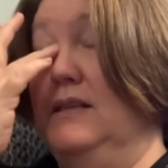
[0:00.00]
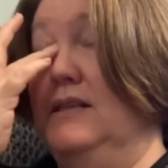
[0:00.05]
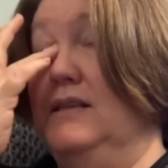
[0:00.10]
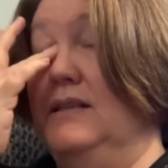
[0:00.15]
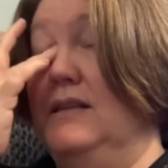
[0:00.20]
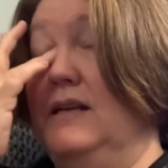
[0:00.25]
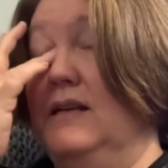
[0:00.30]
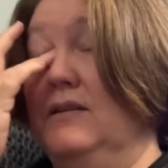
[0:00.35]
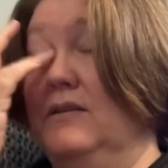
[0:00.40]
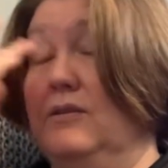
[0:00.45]

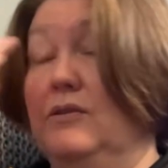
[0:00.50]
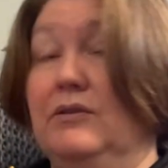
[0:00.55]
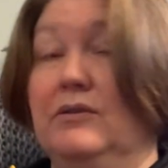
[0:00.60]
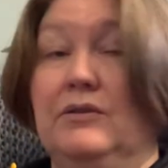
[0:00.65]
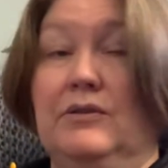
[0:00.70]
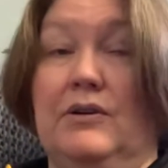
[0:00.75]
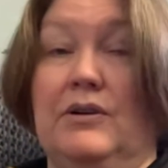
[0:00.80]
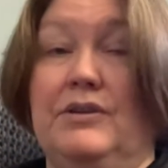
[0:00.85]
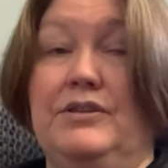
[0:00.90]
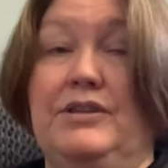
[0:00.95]
single
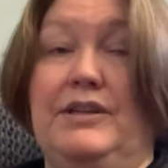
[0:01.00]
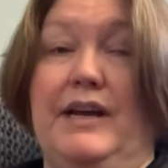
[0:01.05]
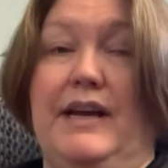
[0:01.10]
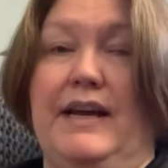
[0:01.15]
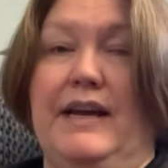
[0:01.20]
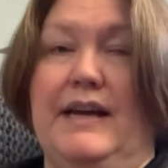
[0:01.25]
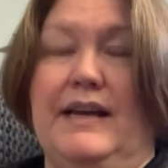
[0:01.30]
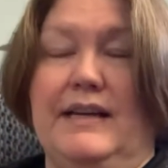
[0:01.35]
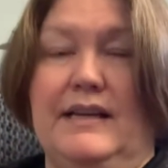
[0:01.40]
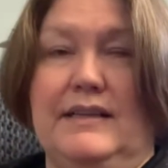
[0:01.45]

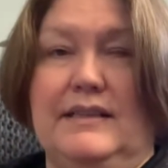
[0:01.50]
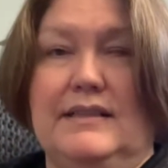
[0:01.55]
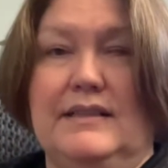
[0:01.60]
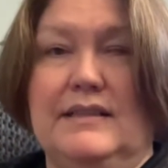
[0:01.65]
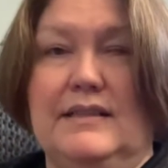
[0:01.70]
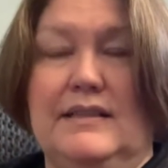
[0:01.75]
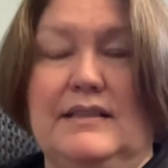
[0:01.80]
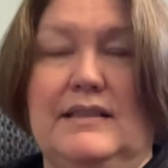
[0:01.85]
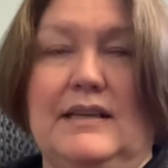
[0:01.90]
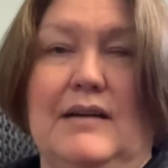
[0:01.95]
crochets,
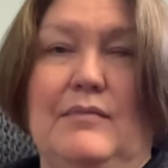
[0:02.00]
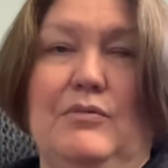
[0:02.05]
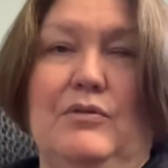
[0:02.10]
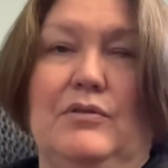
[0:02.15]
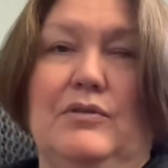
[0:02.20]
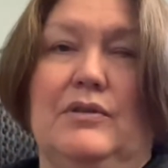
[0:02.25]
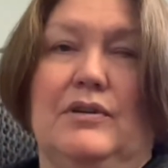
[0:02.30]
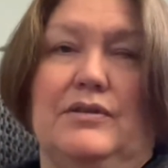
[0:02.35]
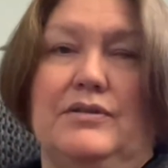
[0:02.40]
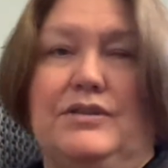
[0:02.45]
double
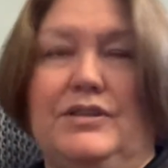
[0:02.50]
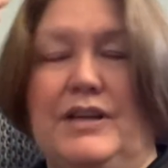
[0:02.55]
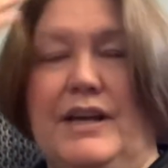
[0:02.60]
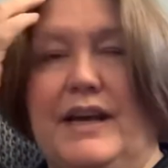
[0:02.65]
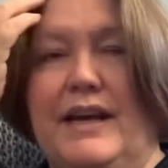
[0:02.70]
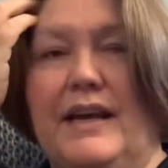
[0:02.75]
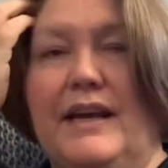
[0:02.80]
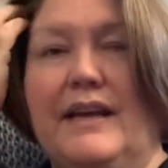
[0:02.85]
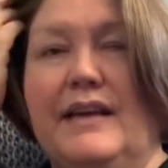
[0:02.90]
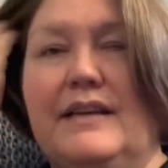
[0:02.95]

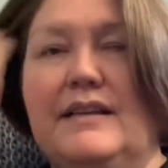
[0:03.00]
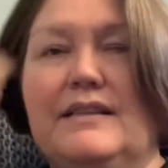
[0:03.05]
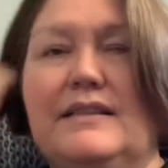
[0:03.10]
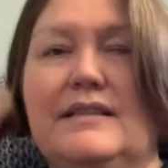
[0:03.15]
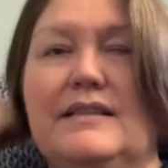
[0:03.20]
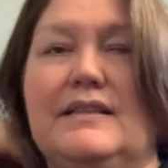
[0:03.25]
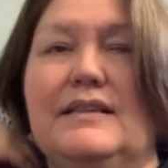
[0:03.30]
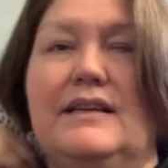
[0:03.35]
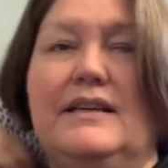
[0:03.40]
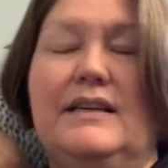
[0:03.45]

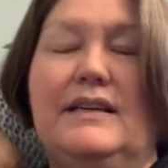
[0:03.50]
crochets,